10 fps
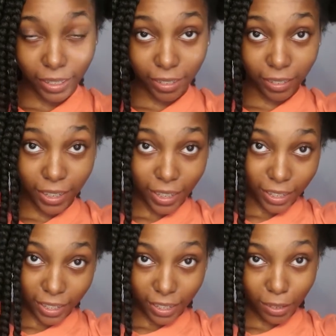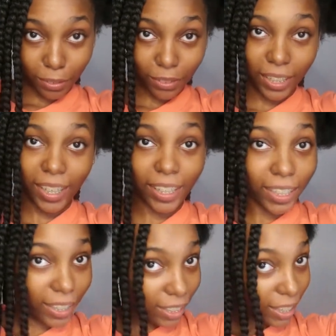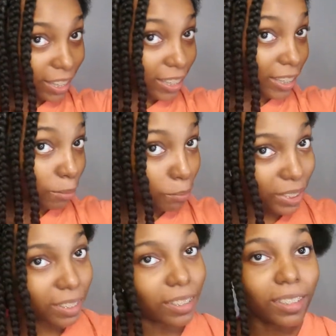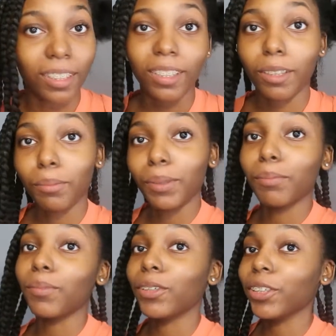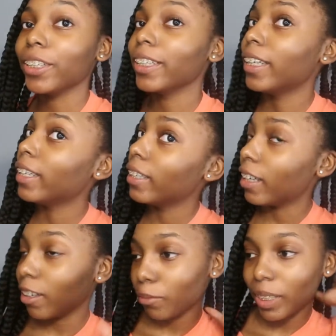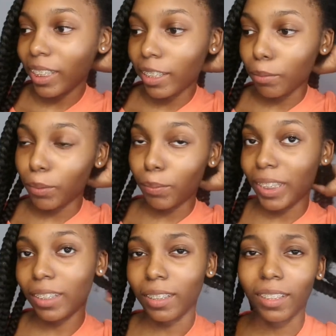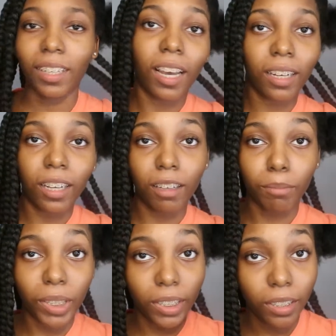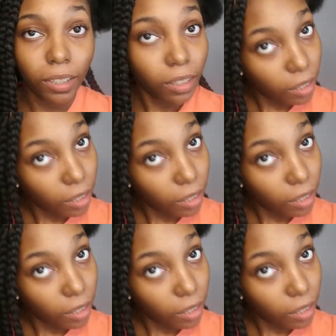so guys, this is what I got like basically a little bit more than half my head, but basically kind of half my head.